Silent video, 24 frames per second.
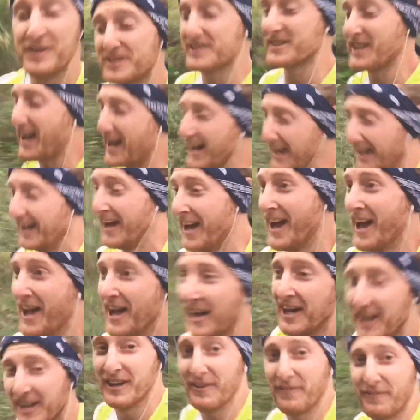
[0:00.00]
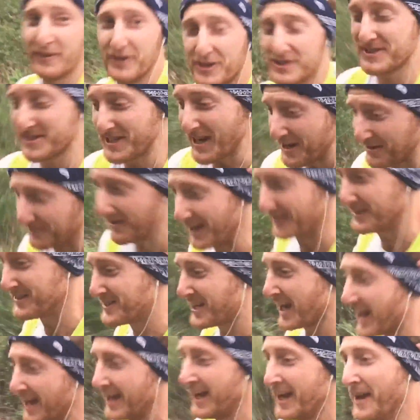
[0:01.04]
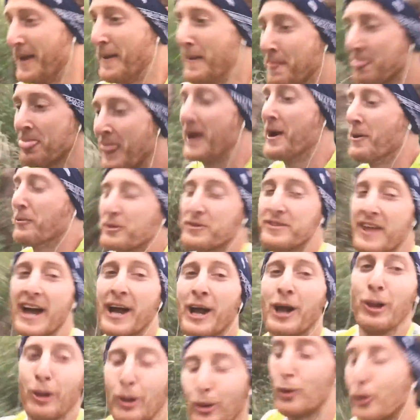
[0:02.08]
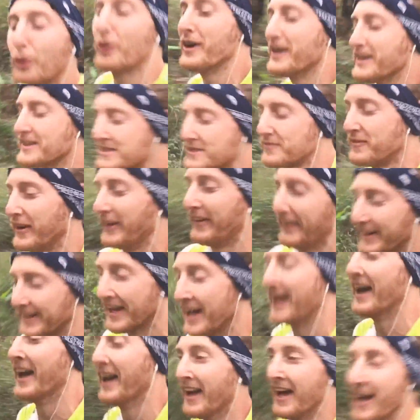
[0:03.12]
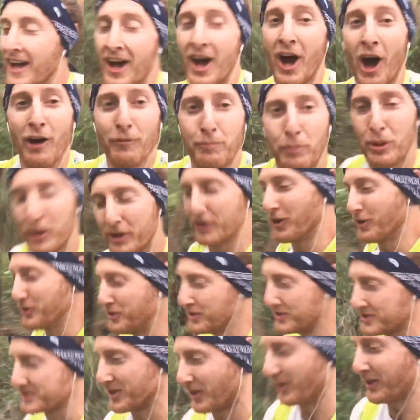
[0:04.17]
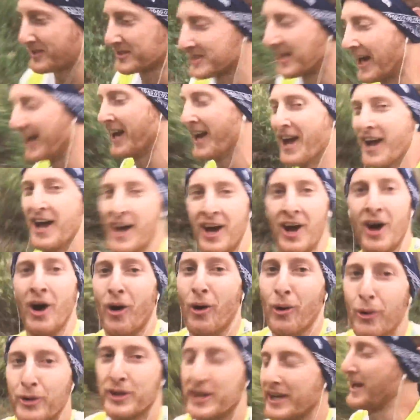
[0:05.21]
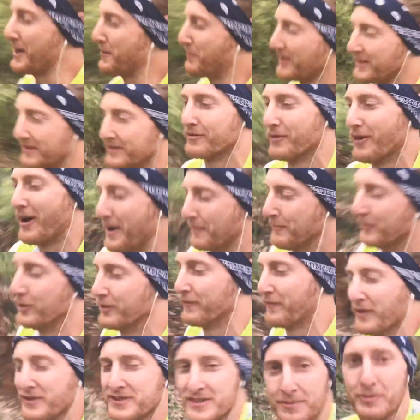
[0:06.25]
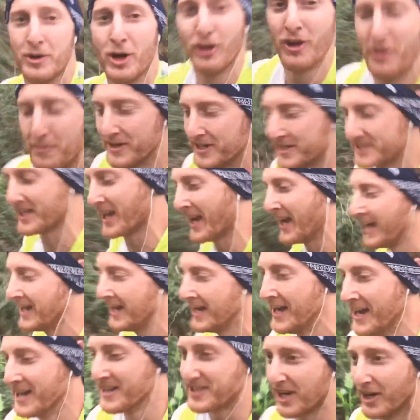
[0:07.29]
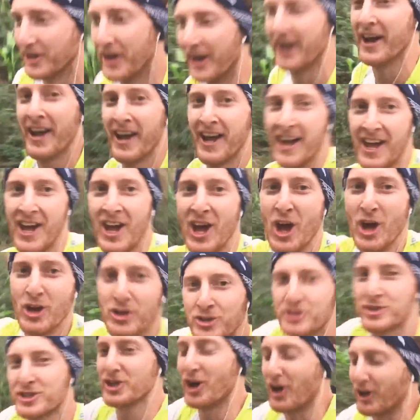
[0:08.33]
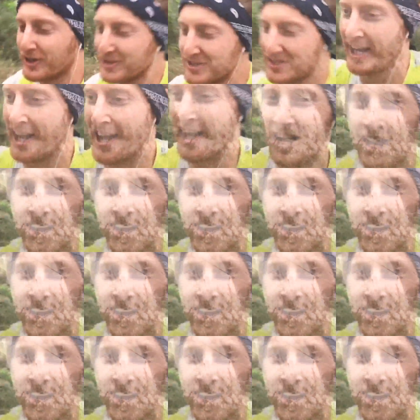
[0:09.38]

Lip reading: start your first 10 runs with that glorious feeling of putting on new socks, or you're going to be in the right mood for some kilometers. So, new socks.